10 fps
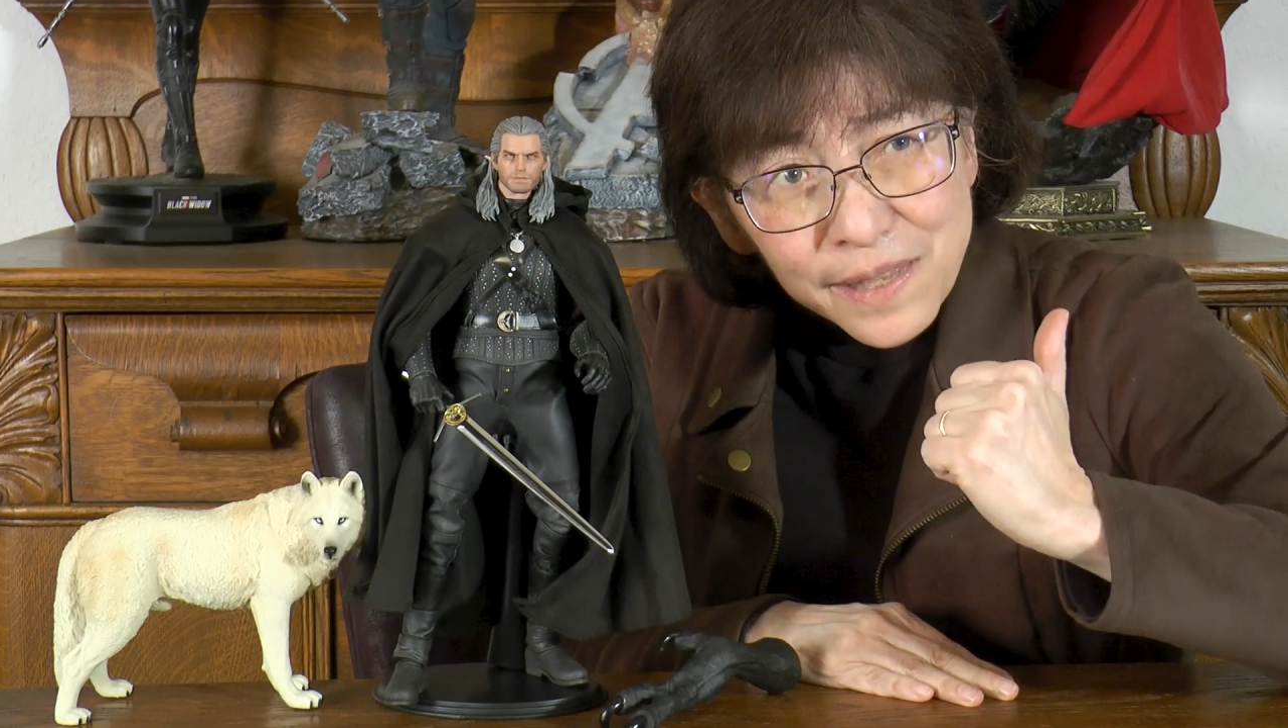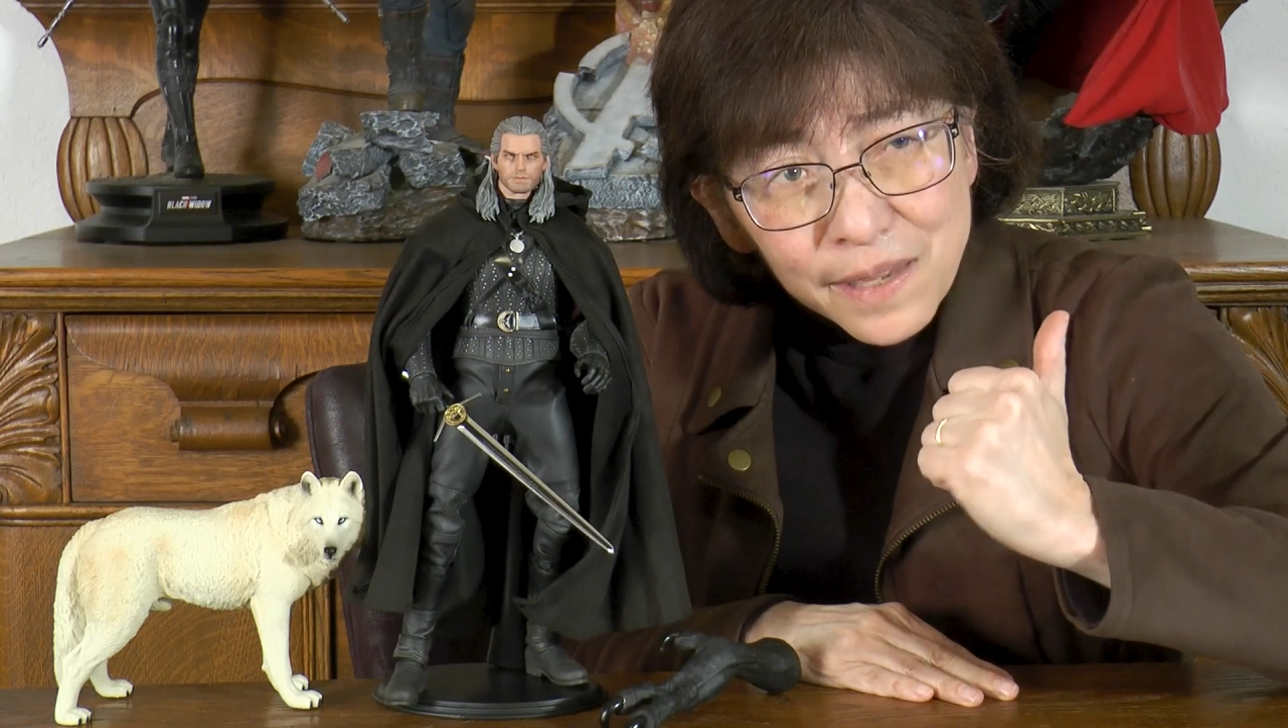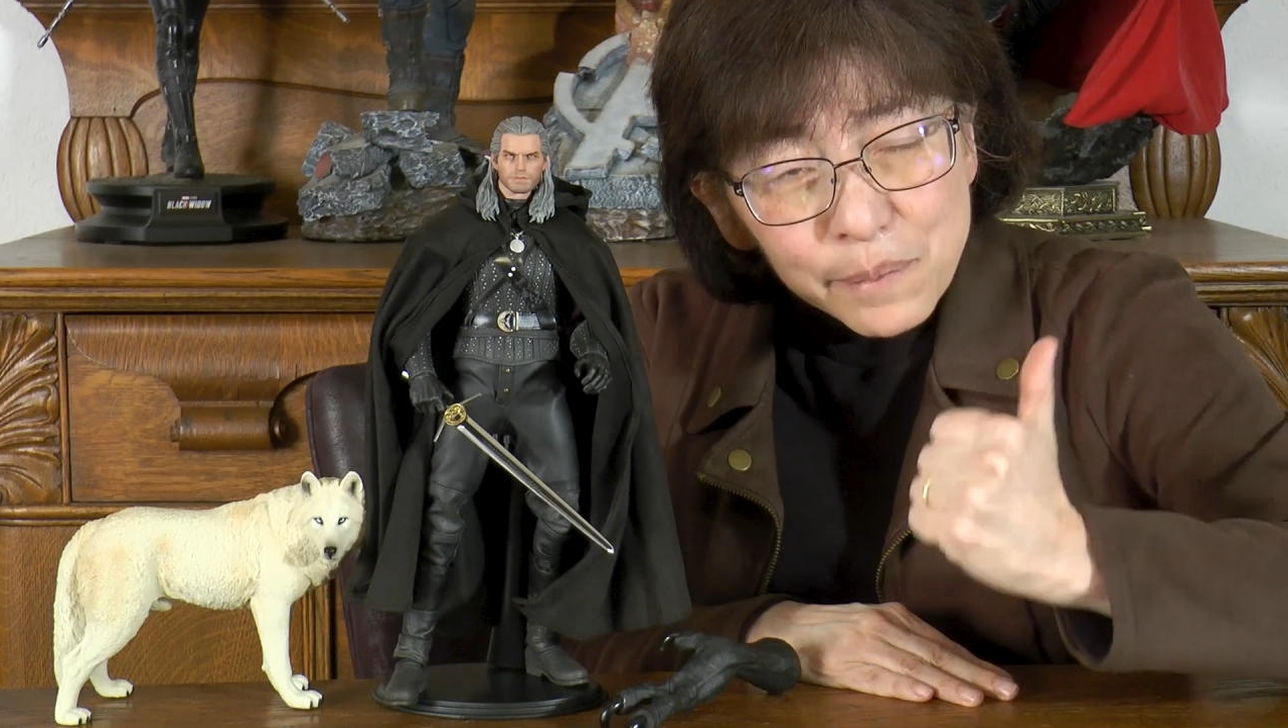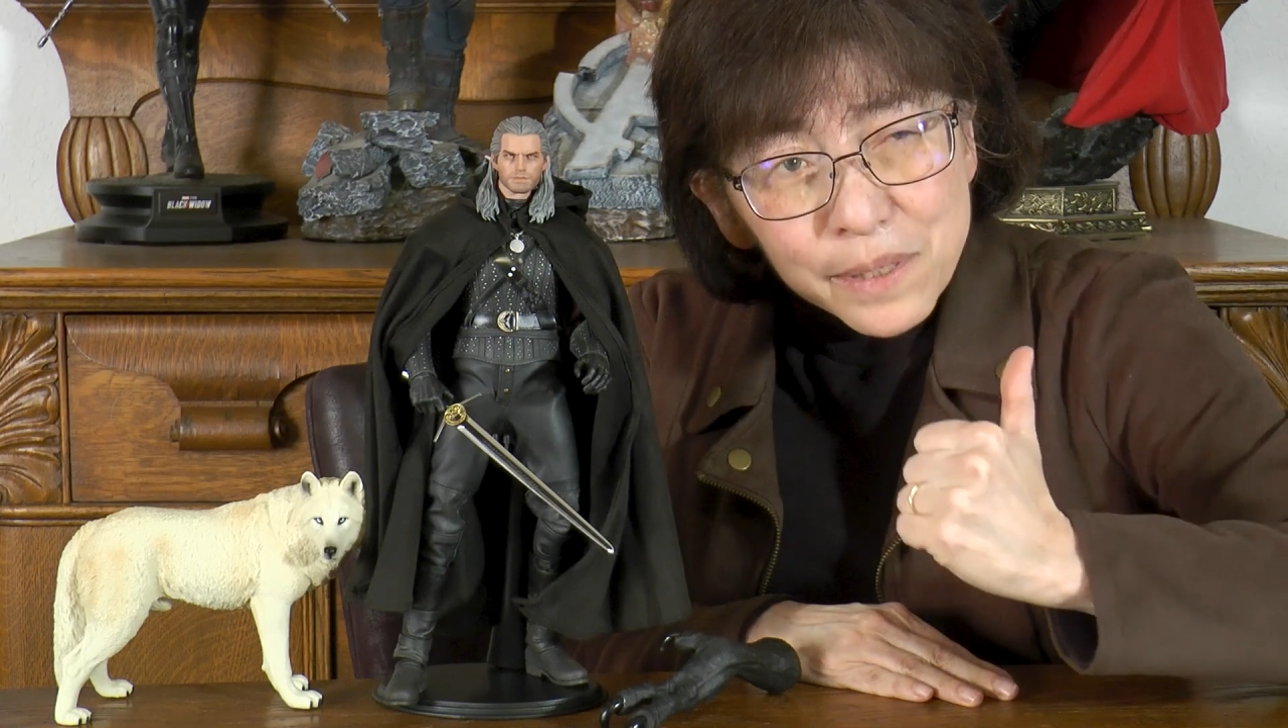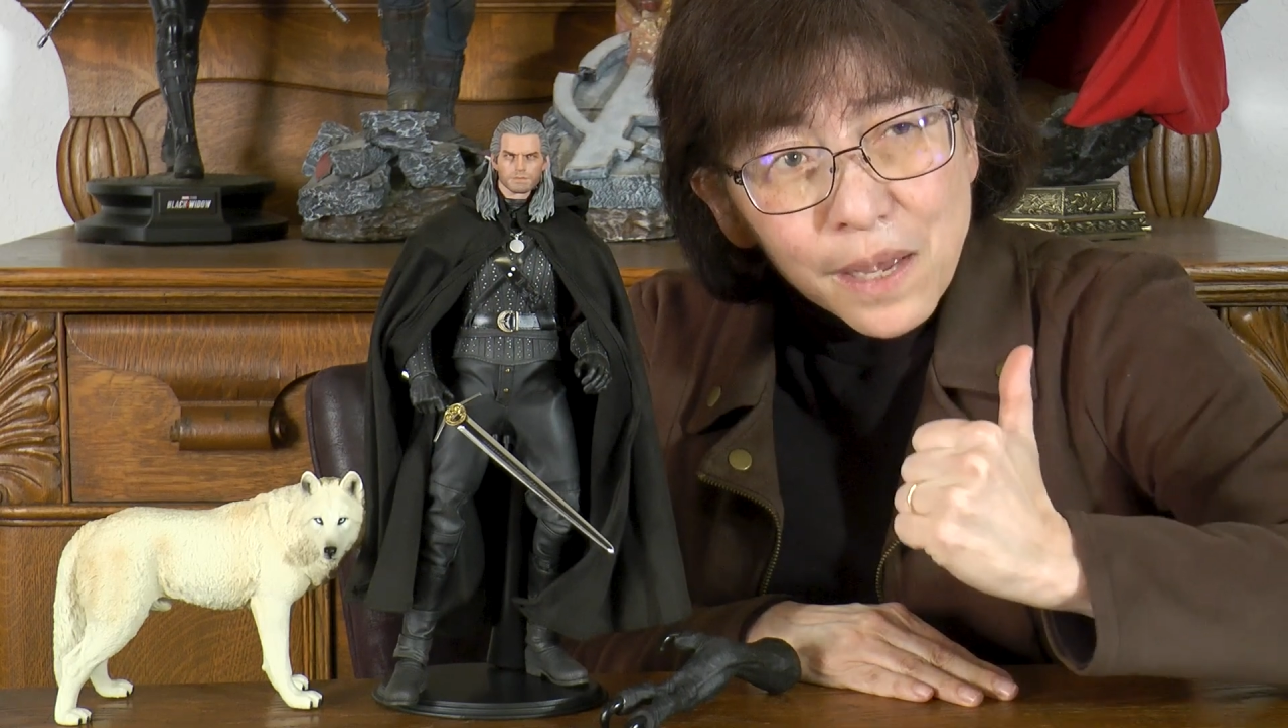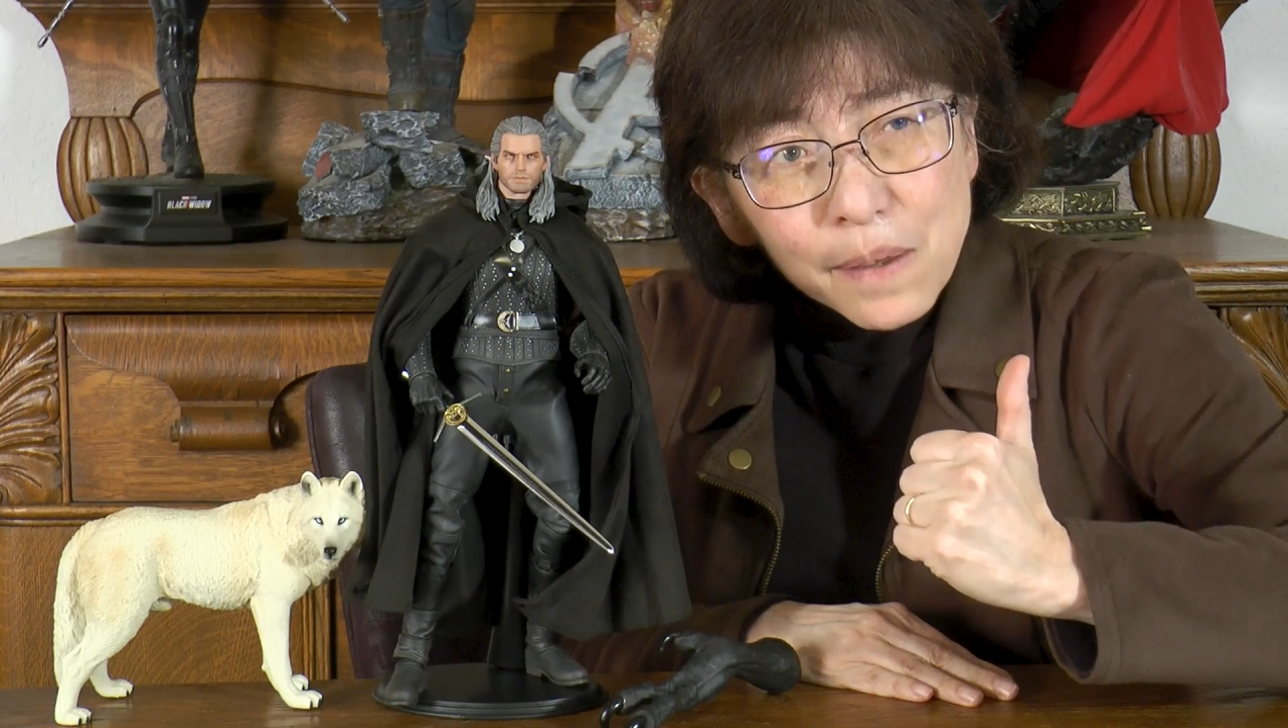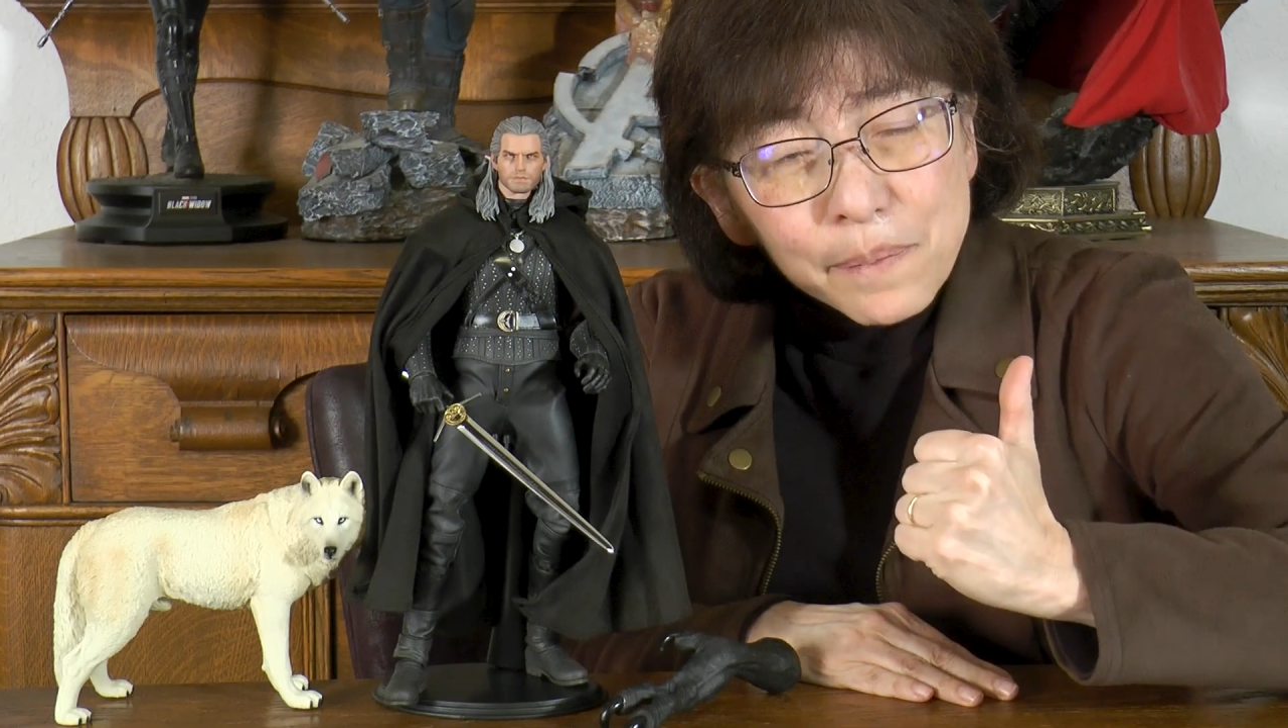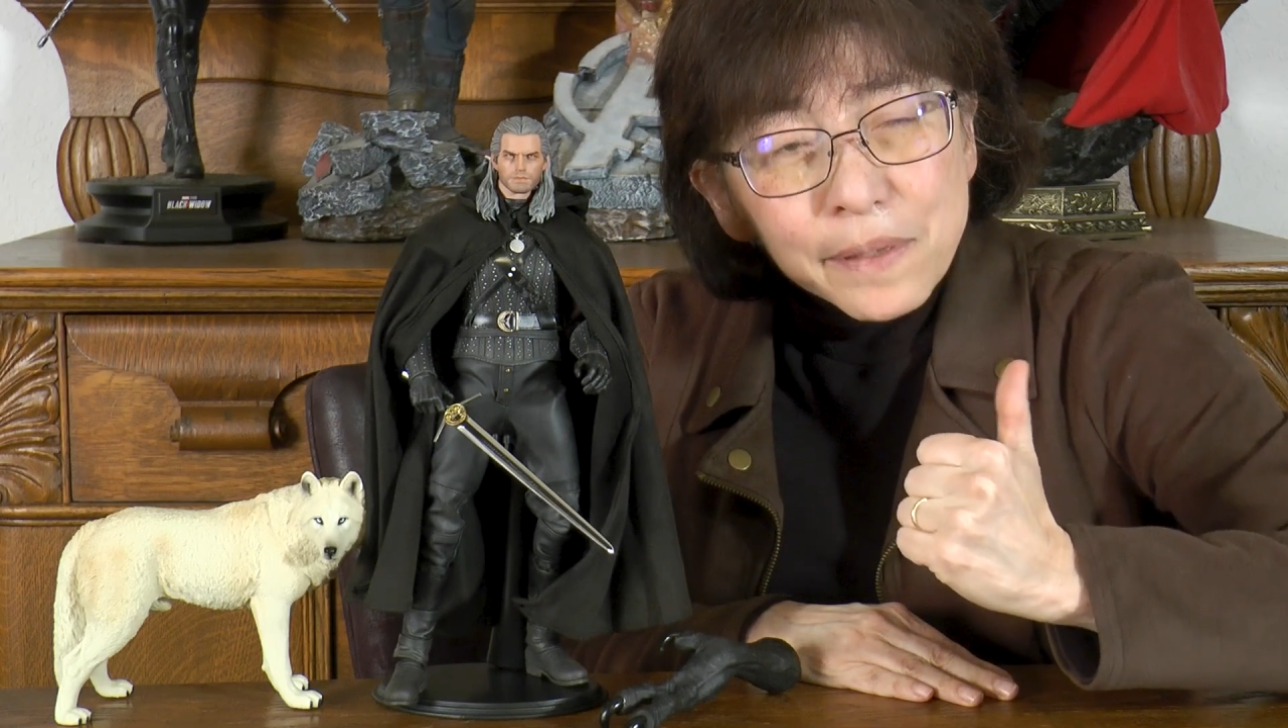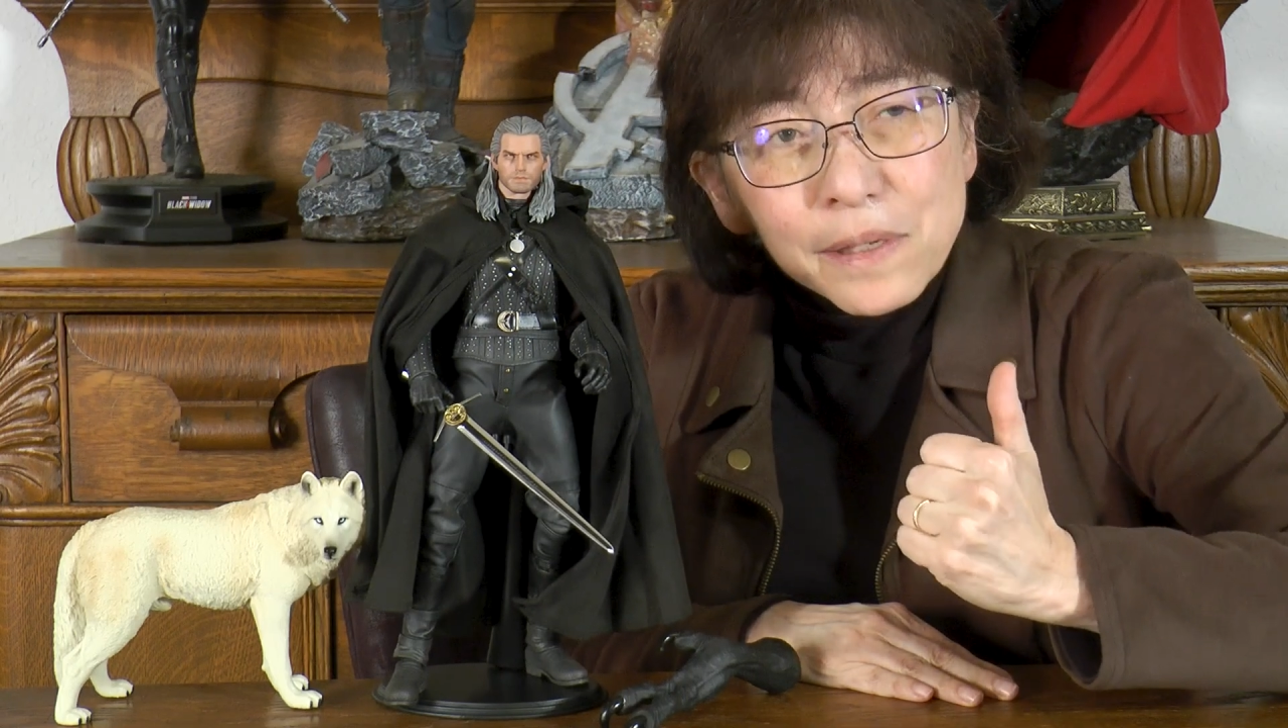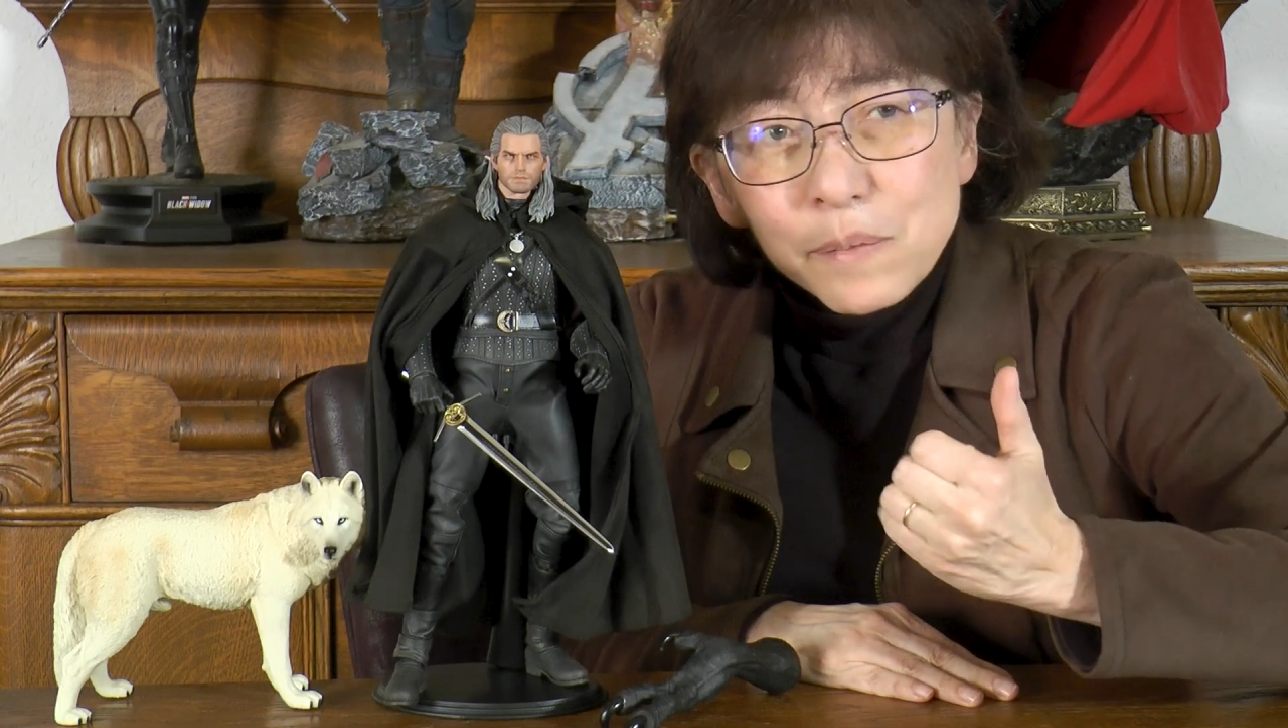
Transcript: a thumbs up and